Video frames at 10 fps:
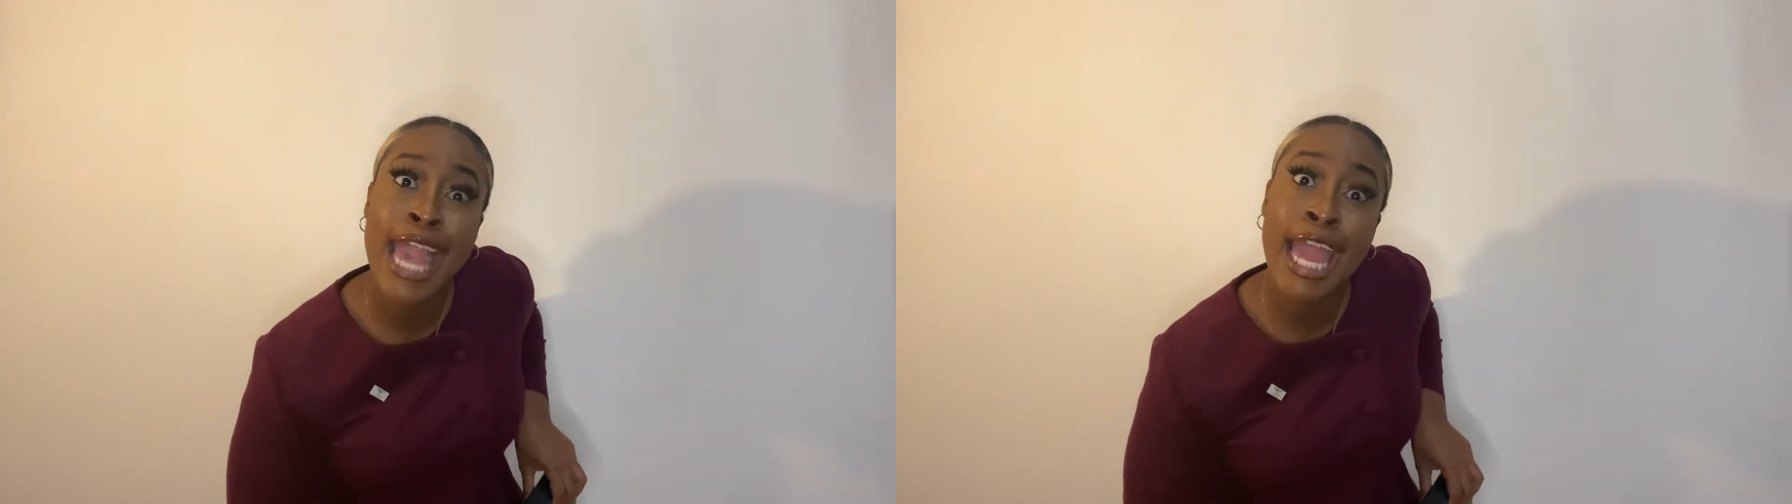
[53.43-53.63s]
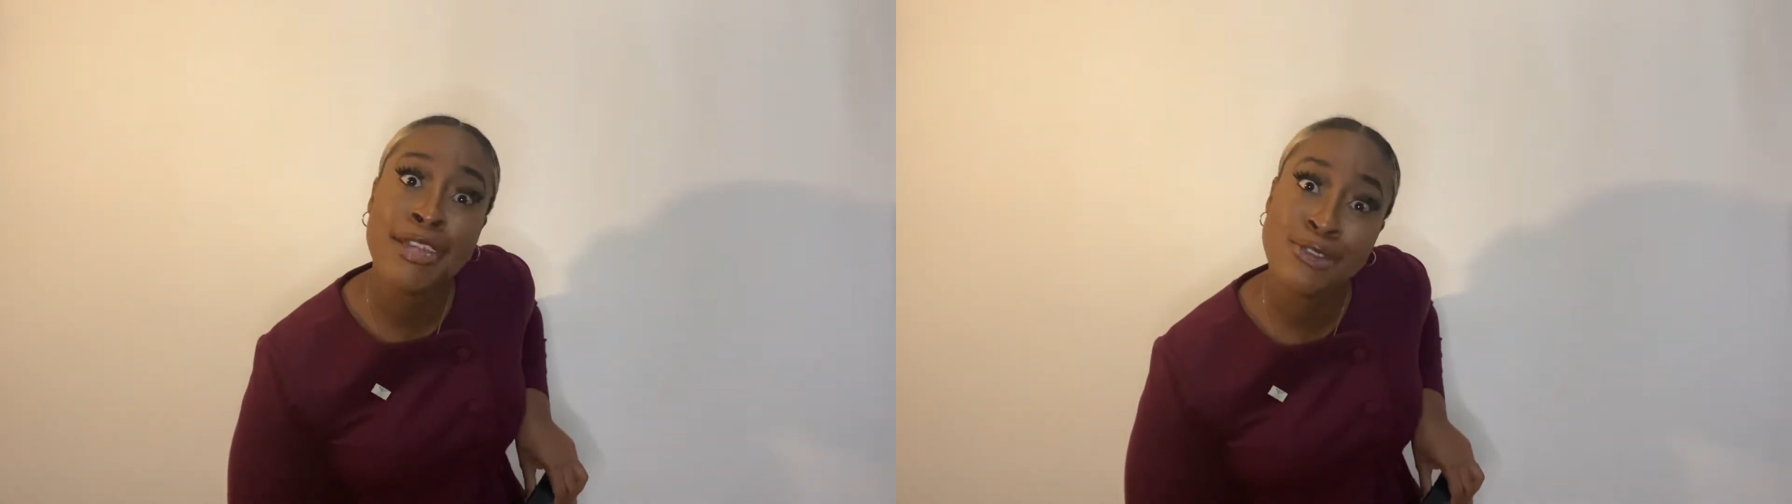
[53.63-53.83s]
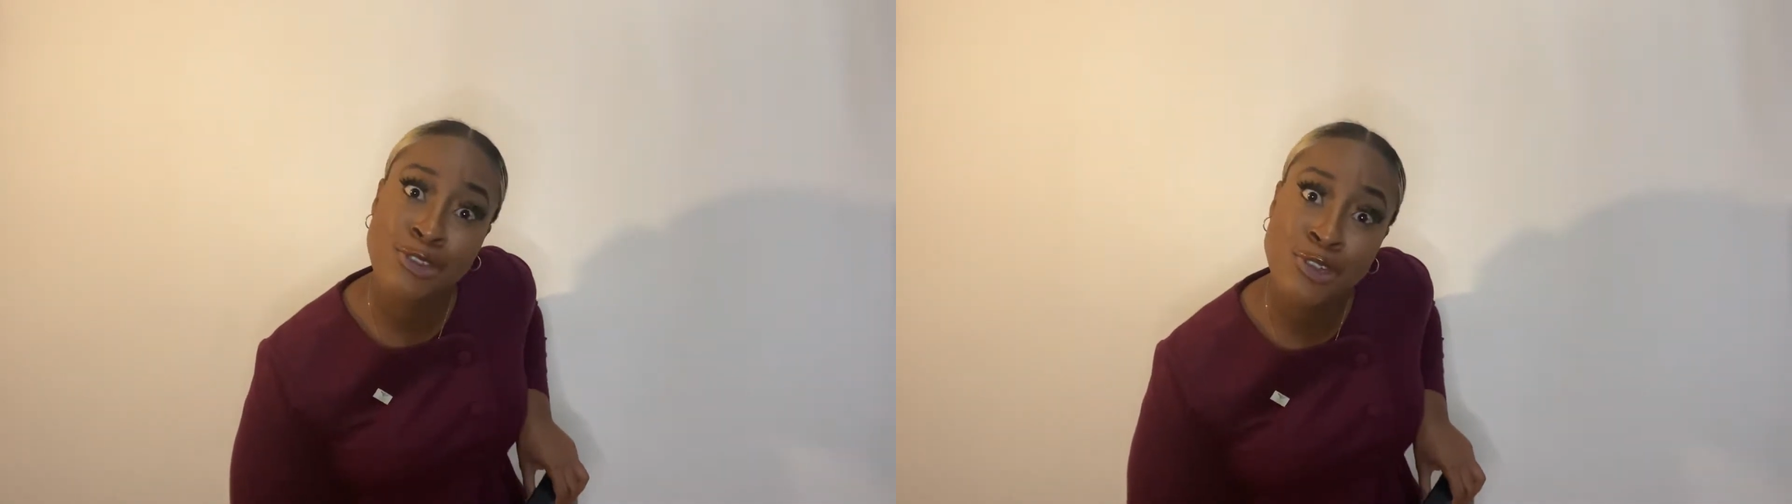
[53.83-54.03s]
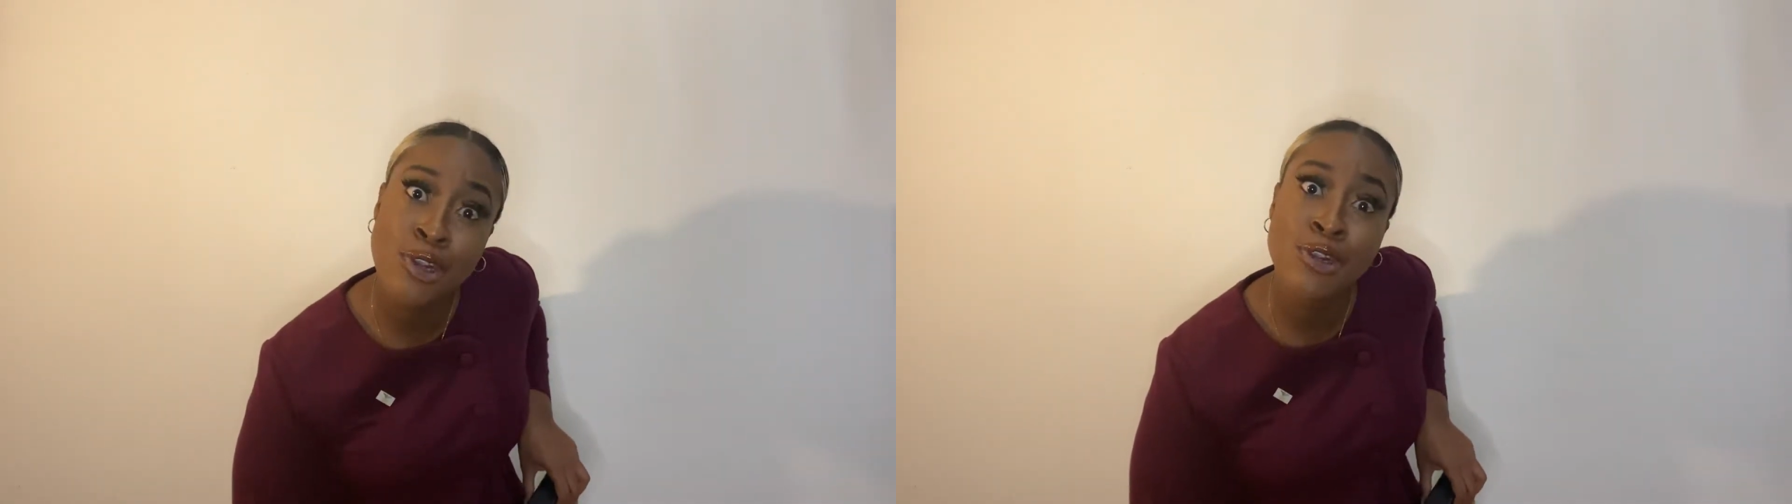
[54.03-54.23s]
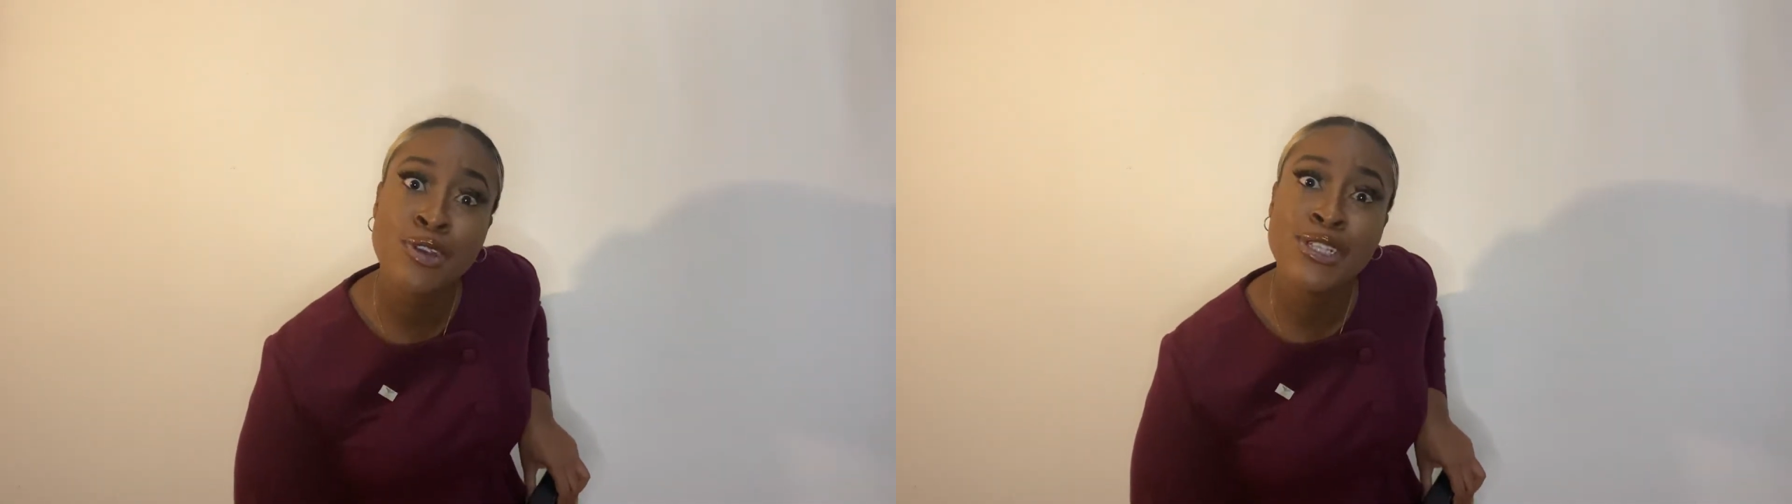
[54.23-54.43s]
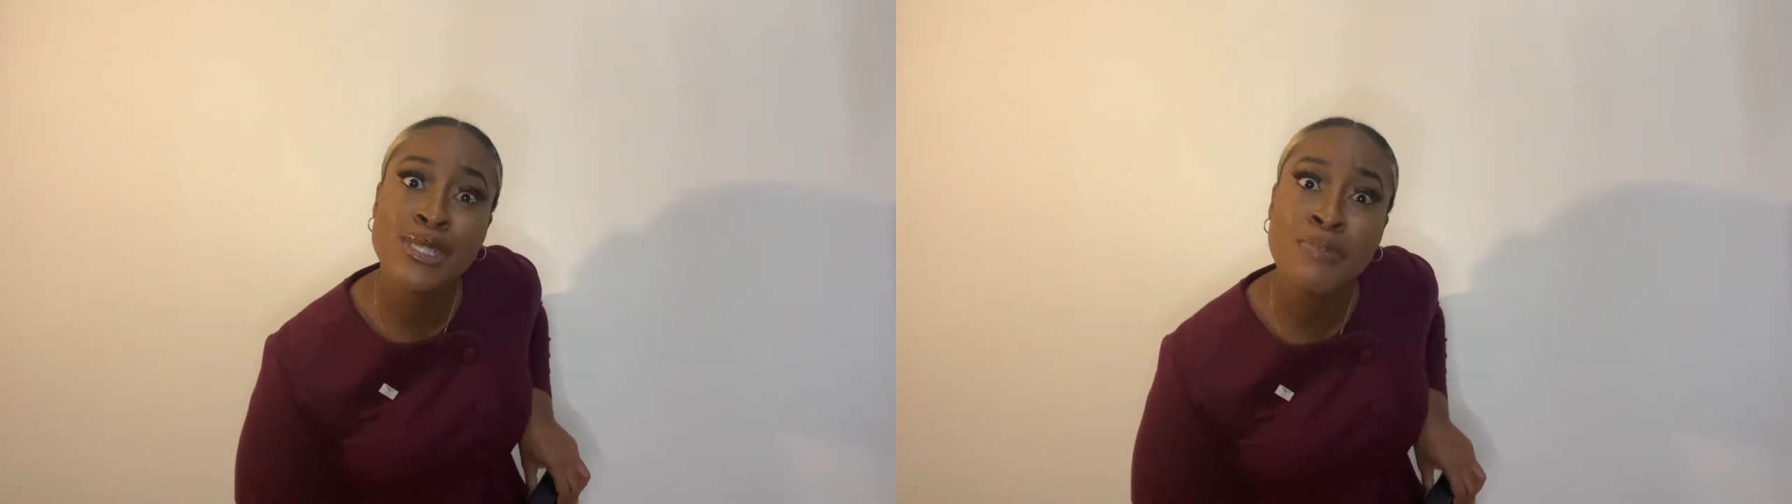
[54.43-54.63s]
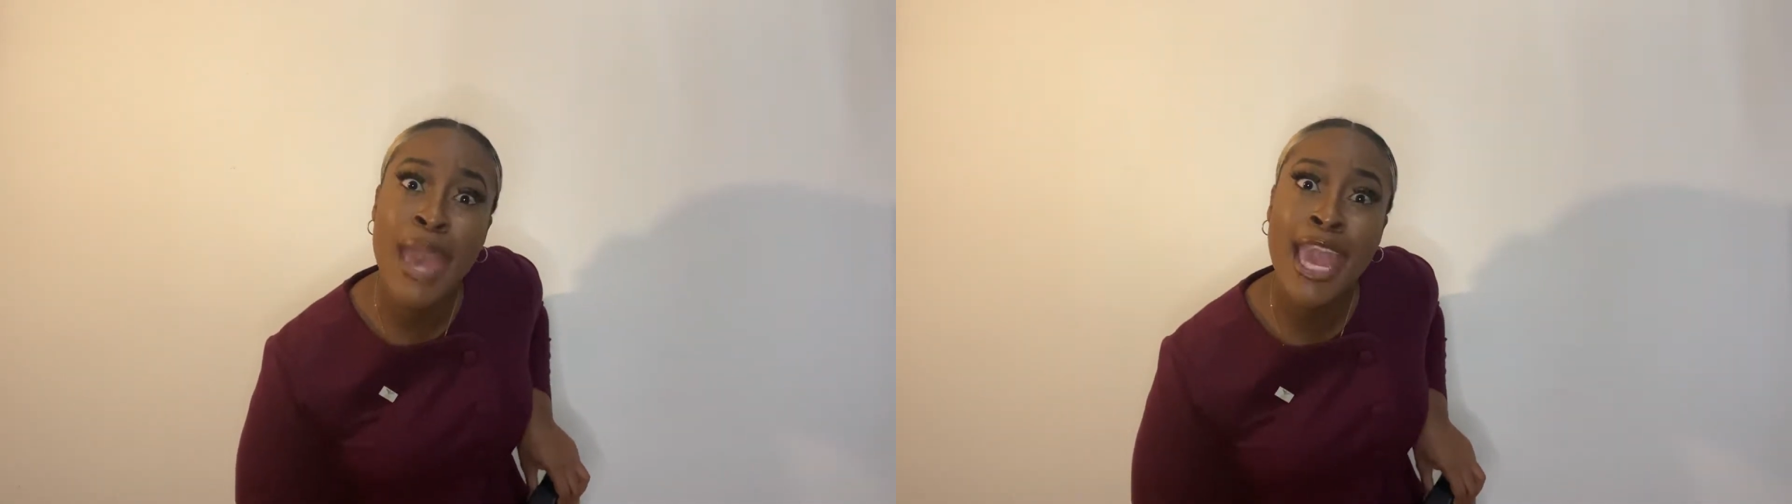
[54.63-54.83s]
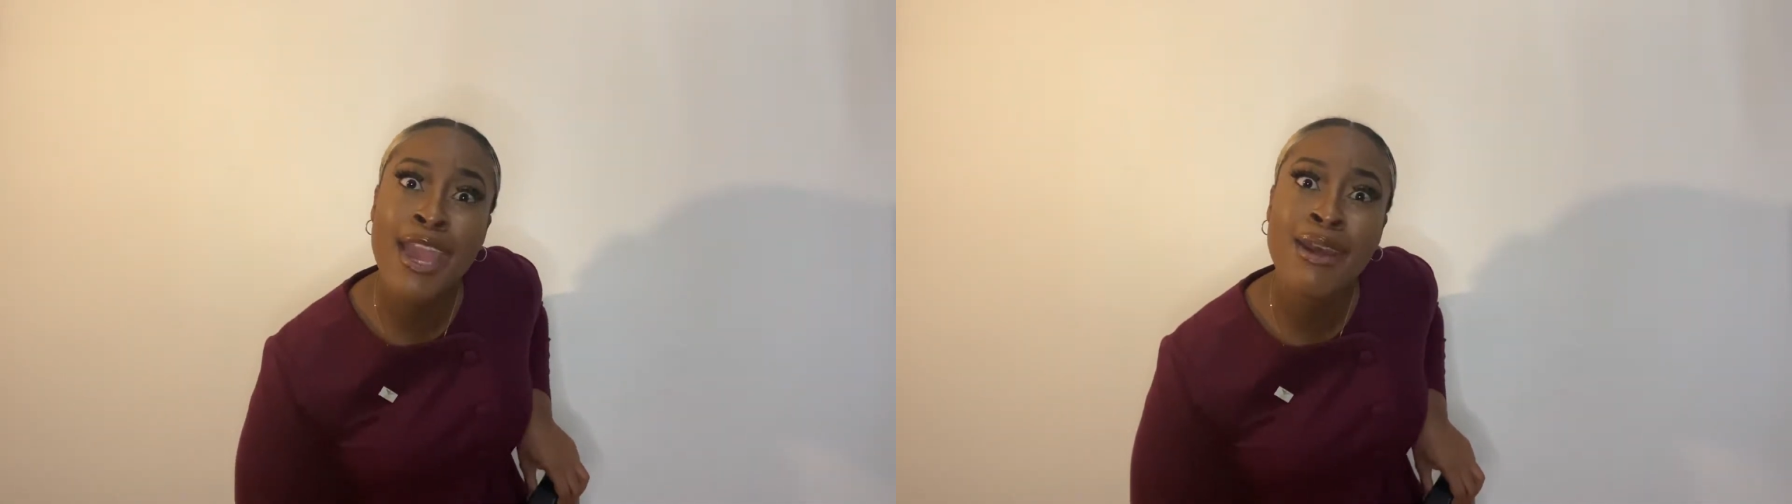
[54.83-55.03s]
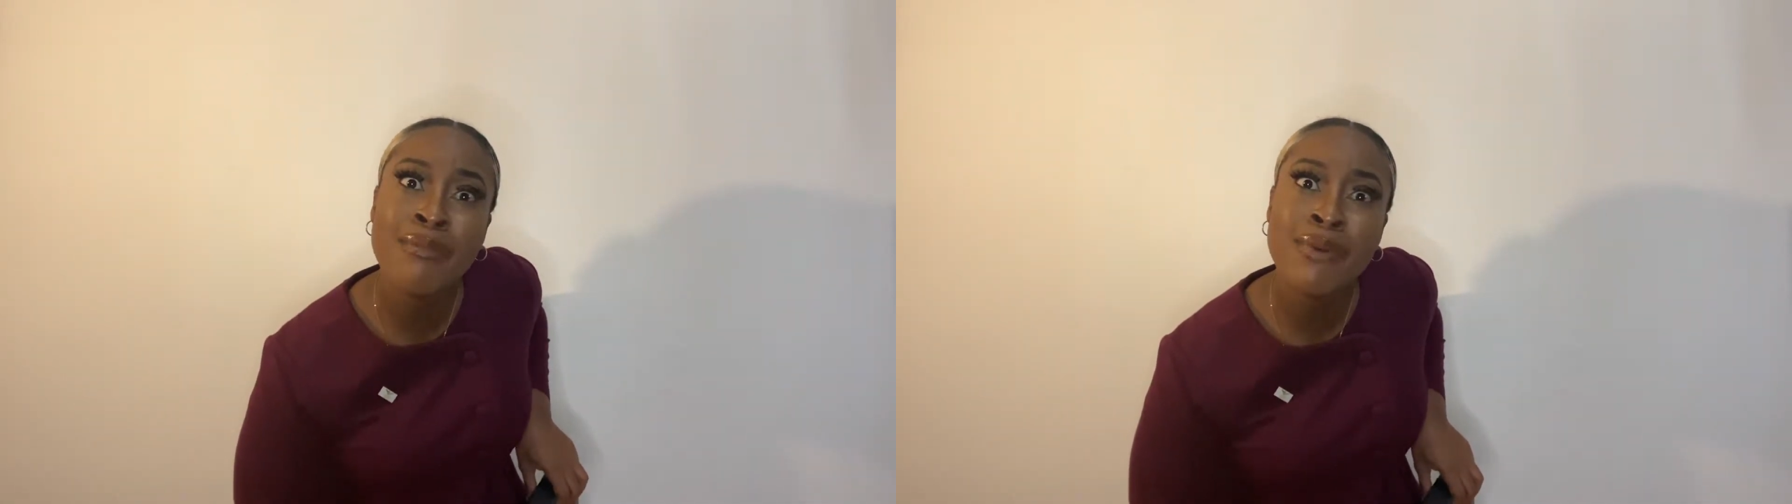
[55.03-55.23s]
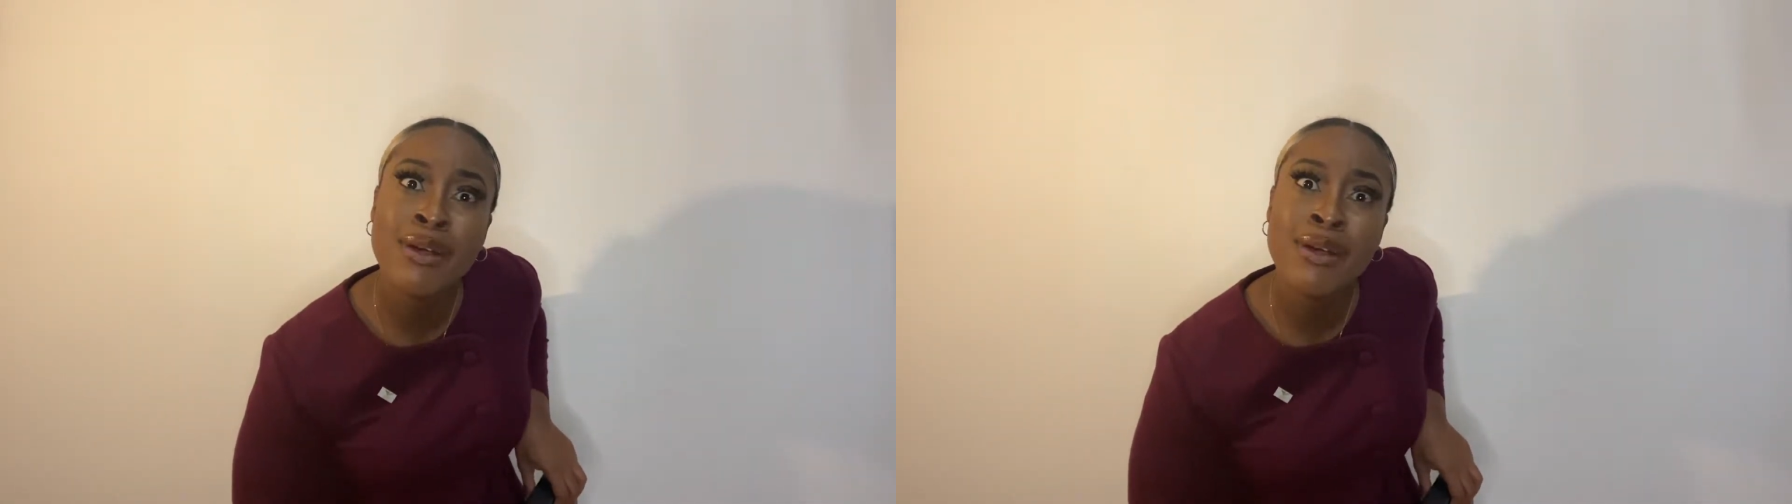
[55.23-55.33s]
and insurance, ma'am?